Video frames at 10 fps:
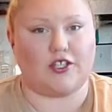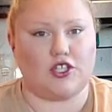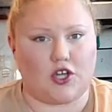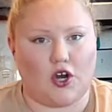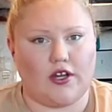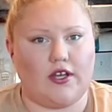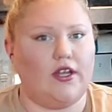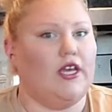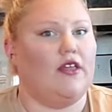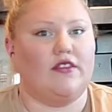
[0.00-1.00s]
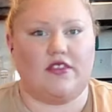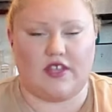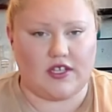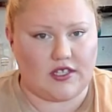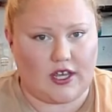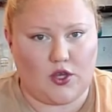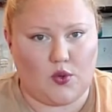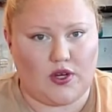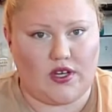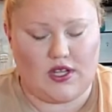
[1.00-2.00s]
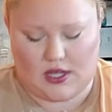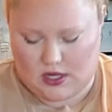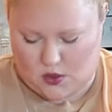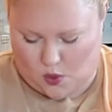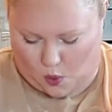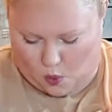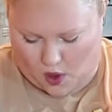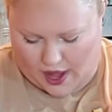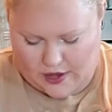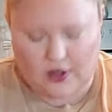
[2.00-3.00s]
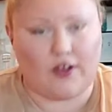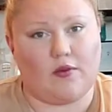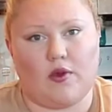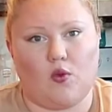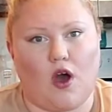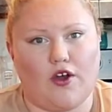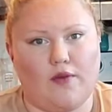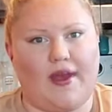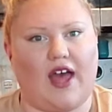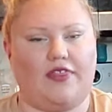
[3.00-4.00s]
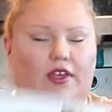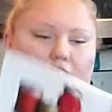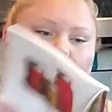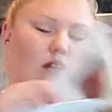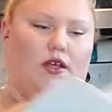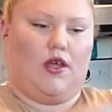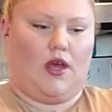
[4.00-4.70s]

started, the things that you would need, why you're going to be water bathing it,